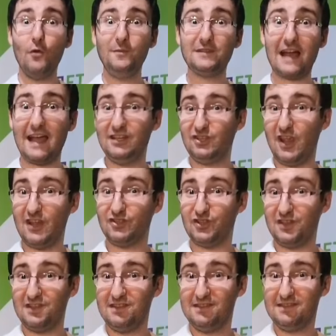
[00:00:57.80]
Oops, I changed
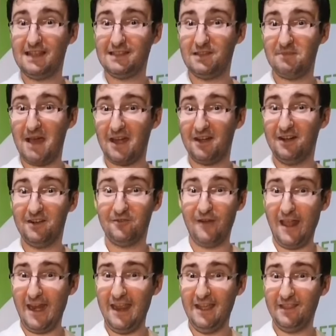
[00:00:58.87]
it. Doesn't matter.
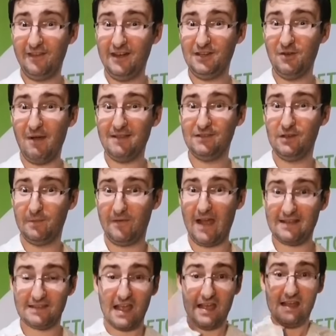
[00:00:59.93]
Ready? 3, 2, 1, super
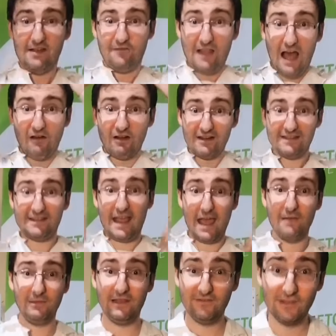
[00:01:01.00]
fast. Flowers,
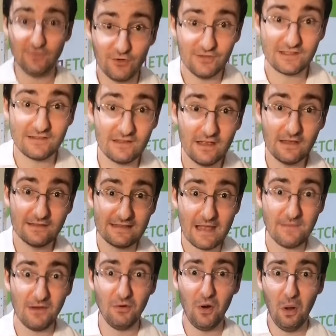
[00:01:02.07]
stem, leaves, and roots.
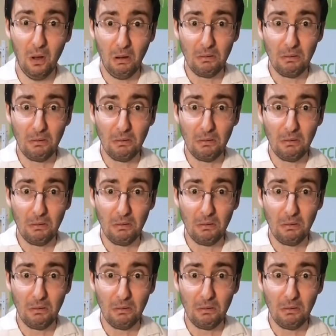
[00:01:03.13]
Stem and root.